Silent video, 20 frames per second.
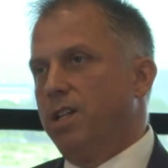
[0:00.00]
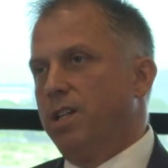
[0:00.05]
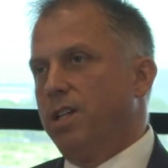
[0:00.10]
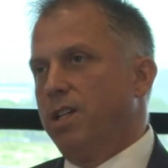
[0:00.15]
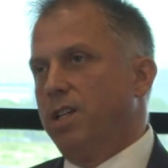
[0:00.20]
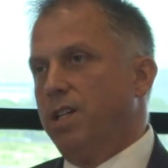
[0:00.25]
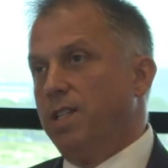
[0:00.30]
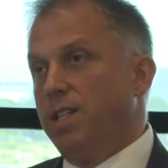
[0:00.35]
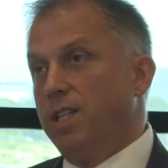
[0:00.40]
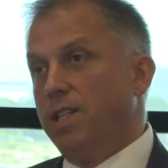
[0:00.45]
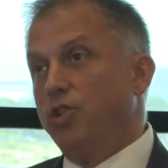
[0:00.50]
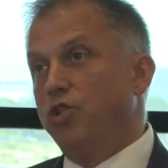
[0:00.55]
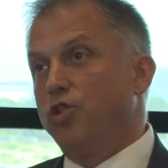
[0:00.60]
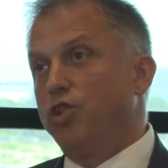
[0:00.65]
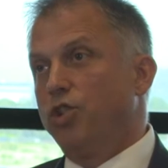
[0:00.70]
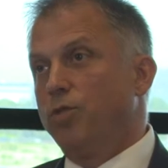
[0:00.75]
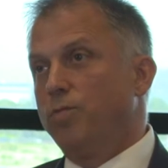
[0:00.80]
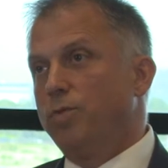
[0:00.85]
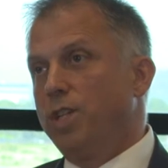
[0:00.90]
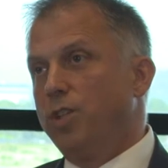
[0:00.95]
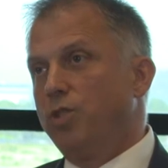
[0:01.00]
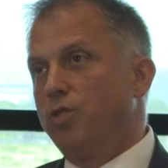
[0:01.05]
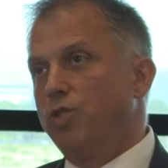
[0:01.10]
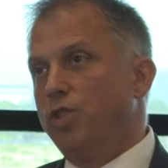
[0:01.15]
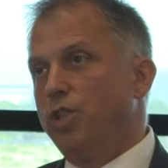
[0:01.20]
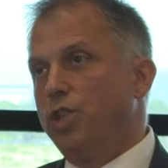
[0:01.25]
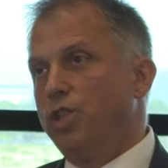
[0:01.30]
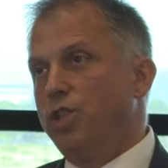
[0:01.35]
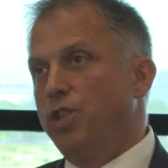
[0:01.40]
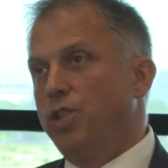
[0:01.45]
Is it the terms and
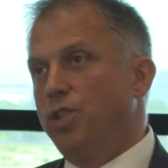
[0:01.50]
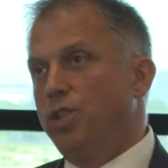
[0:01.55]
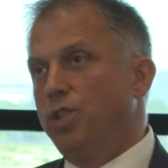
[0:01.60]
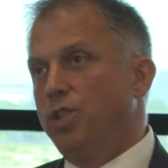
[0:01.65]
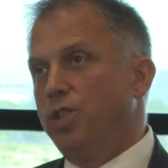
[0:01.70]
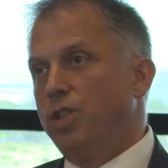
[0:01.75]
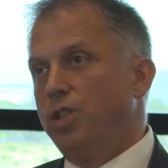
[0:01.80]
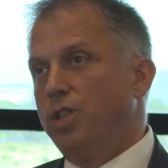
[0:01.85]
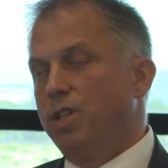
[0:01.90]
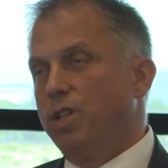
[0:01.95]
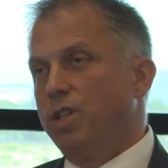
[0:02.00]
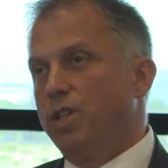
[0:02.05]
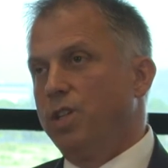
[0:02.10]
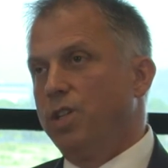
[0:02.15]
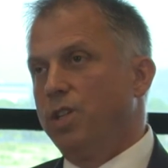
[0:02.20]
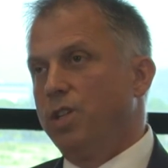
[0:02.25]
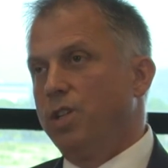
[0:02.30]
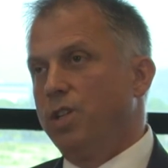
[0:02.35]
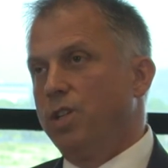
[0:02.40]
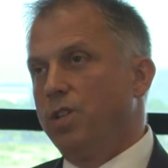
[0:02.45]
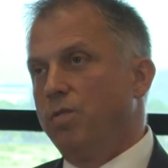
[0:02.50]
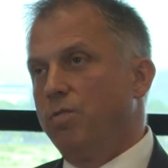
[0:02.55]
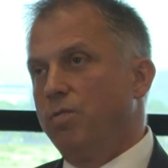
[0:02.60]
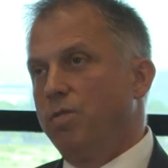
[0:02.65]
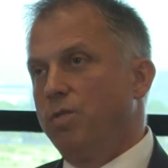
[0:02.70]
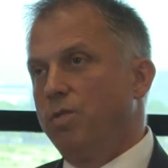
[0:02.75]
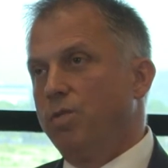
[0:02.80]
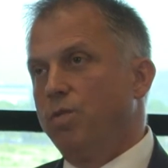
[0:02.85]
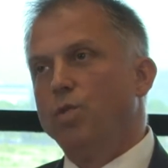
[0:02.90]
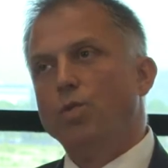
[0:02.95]
conditions?
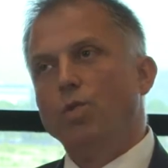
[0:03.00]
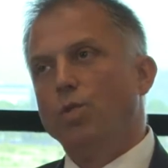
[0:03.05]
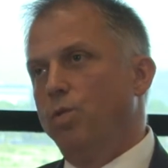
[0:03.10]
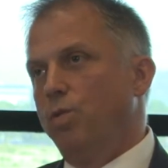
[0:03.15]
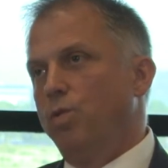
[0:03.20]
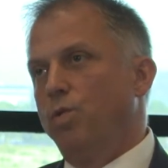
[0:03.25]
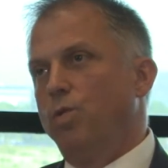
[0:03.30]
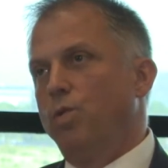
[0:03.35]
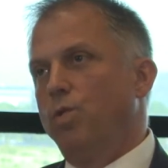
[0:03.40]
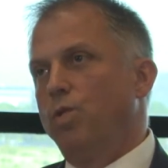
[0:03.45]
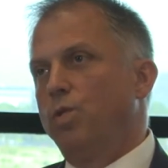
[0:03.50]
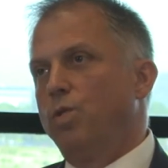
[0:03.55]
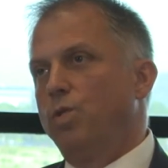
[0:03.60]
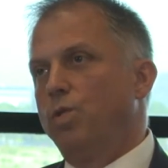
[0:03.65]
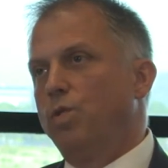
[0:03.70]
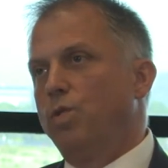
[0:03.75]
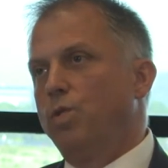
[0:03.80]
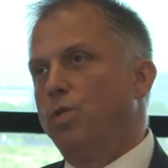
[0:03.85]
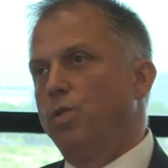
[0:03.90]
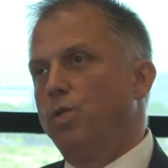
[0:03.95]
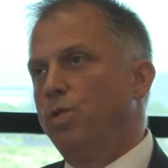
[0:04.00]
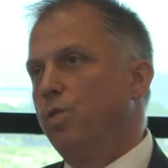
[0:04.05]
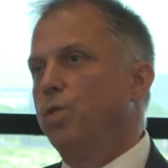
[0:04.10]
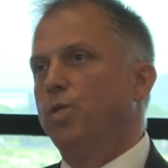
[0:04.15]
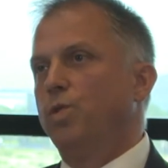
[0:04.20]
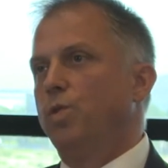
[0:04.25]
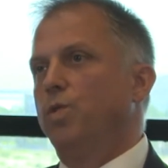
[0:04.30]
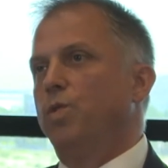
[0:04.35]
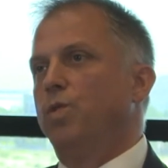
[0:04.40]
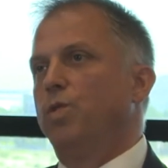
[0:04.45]
No. No.
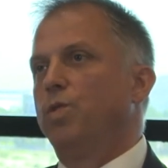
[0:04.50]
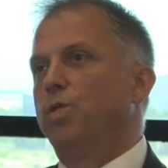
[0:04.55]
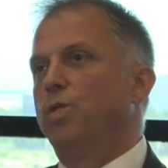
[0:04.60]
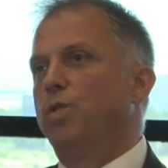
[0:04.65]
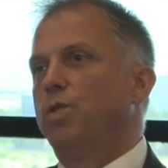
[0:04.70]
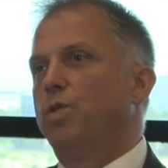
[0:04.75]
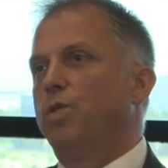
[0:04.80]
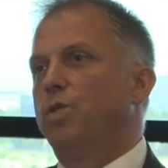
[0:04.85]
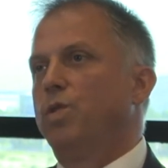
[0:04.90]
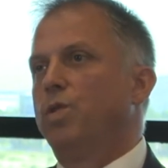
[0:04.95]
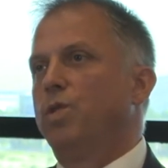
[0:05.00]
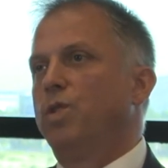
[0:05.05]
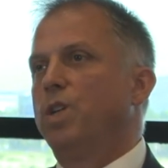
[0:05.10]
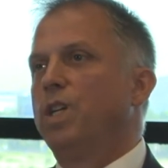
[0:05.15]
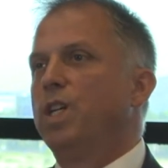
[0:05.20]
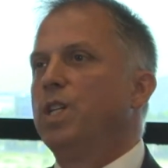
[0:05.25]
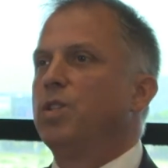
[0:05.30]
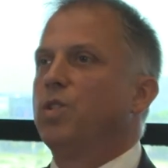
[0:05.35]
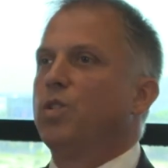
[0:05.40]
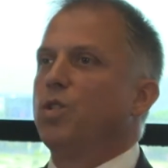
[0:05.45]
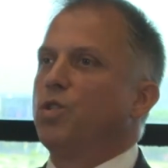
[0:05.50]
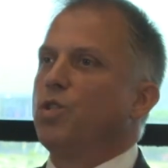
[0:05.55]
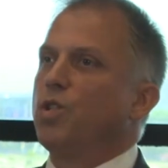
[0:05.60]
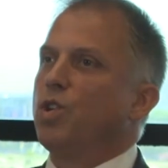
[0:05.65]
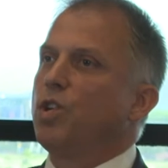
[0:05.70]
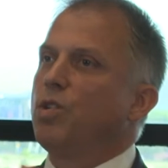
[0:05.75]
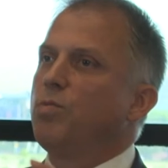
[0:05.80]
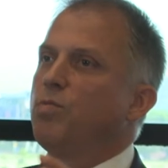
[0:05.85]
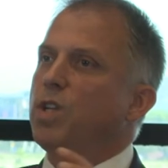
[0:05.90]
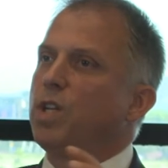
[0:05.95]
It's the
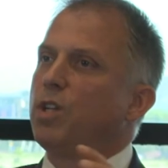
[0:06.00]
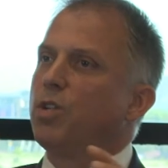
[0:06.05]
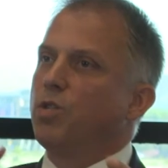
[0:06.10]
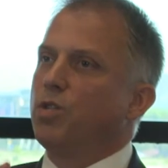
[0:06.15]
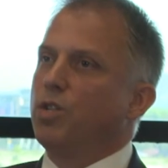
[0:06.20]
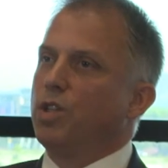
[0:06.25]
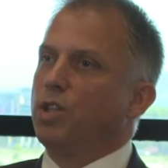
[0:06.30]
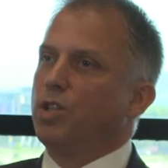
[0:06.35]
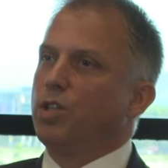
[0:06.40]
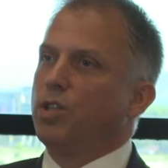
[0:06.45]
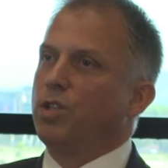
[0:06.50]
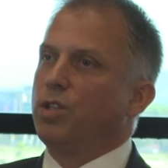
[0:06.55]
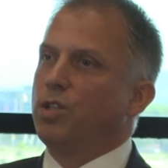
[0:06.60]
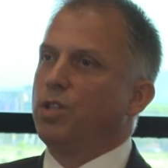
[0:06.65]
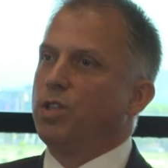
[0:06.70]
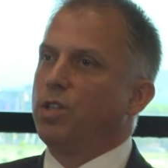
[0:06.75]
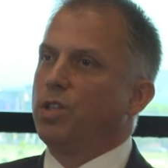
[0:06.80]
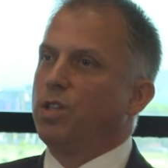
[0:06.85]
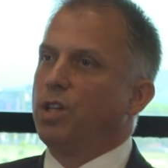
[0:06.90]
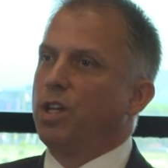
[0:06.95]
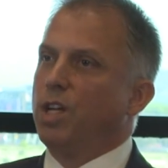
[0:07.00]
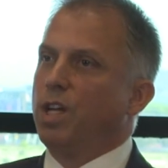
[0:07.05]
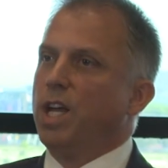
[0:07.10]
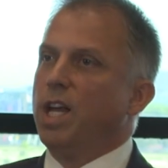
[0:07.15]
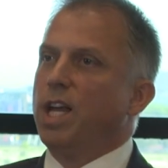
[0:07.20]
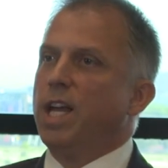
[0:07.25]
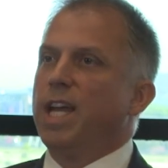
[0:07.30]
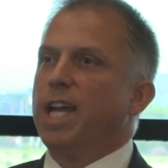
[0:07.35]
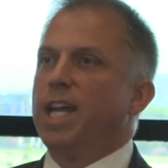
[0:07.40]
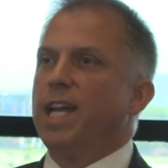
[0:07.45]
terms and conditions,
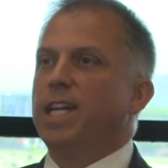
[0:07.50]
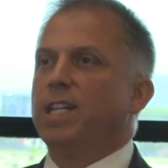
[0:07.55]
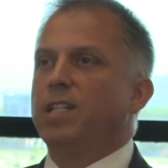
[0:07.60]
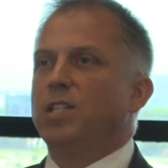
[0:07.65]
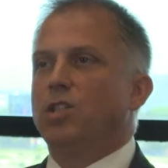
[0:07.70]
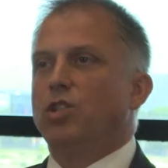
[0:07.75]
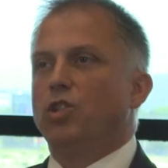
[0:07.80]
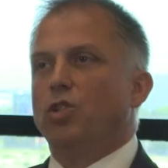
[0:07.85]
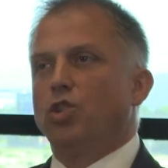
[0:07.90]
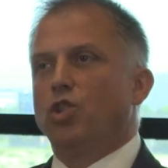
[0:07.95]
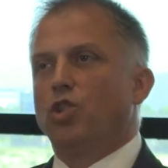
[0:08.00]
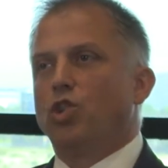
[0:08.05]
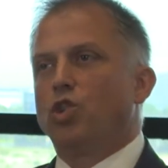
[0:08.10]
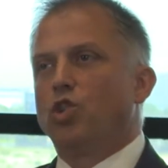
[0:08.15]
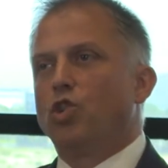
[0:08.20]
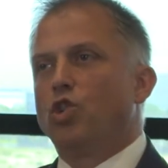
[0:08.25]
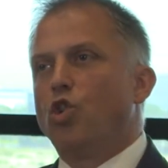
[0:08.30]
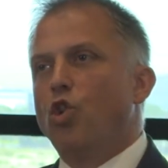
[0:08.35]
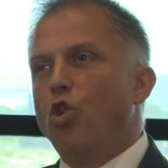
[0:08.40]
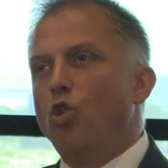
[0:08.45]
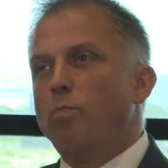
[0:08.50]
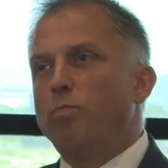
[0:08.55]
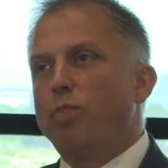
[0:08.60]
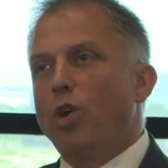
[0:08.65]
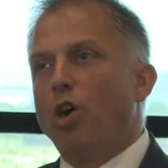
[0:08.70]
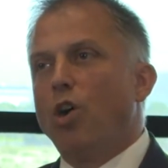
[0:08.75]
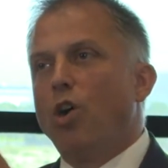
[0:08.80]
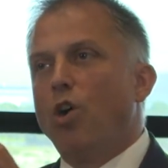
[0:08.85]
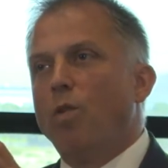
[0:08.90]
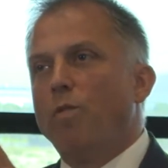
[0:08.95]
it's the scope
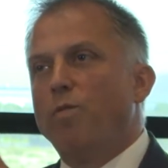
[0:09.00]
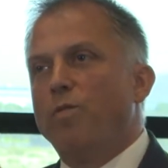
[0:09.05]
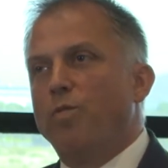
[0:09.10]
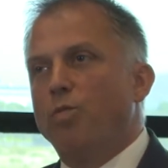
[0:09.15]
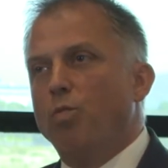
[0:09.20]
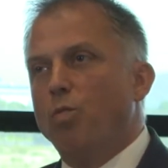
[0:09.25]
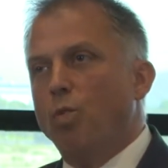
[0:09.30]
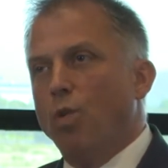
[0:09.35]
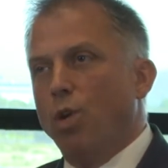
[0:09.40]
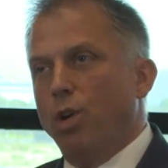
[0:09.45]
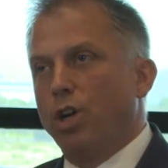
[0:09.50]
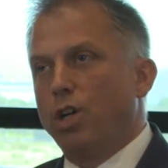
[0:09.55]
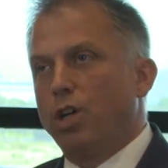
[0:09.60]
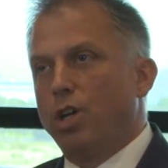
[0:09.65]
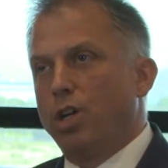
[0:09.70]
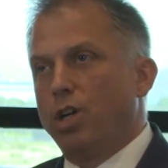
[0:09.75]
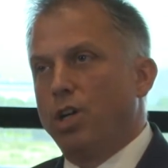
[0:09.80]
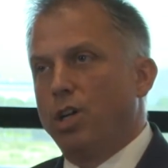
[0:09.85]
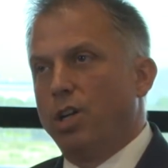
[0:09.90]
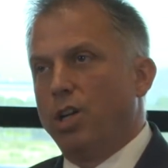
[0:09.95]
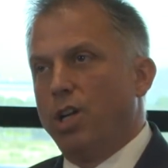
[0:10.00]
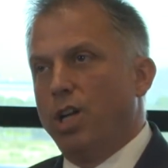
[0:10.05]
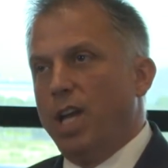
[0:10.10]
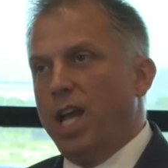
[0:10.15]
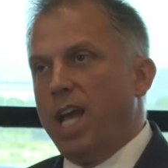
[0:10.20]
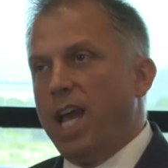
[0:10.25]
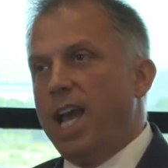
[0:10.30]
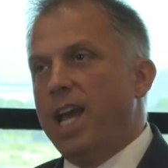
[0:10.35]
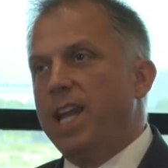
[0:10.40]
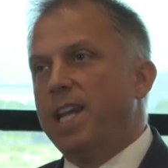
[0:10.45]
of work,
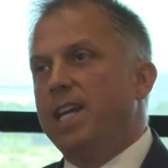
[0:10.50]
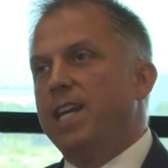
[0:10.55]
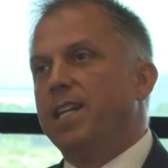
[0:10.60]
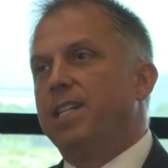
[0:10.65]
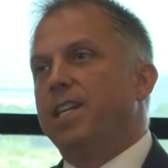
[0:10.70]
and it